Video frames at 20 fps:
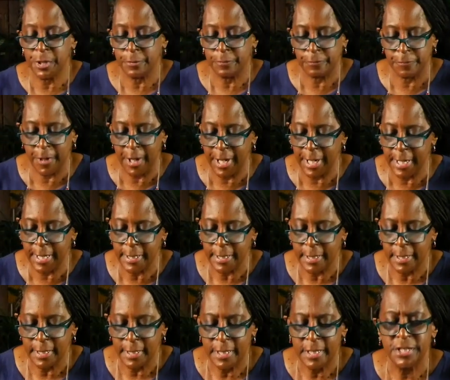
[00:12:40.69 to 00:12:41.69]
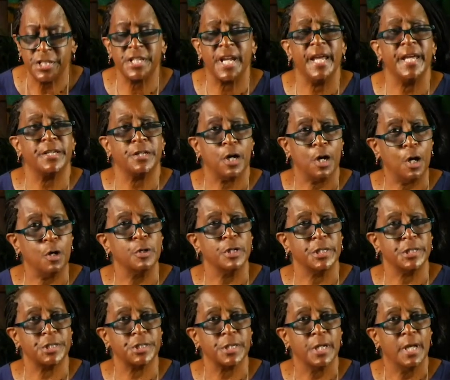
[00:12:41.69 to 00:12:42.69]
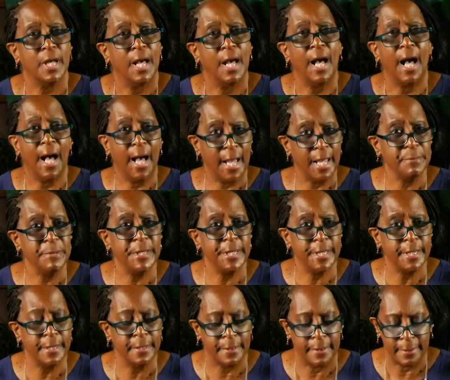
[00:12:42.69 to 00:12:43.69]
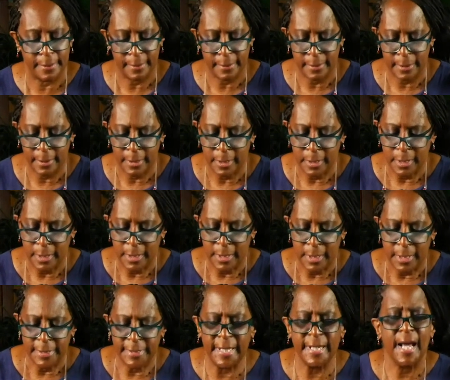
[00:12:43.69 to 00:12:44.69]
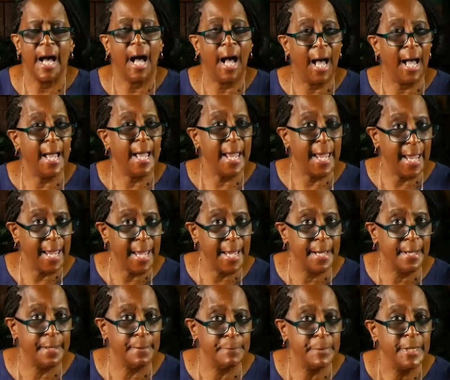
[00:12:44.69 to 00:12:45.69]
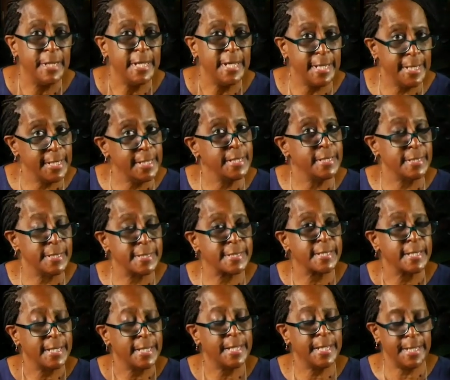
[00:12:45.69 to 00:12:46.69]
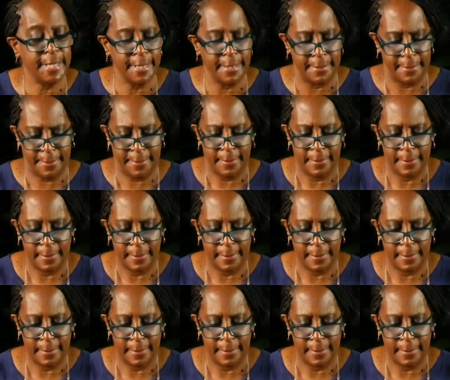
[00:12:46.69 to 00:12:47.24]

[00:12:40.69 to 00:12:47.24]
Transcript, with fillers: be afraid, take courage. I'm here. The I am is here.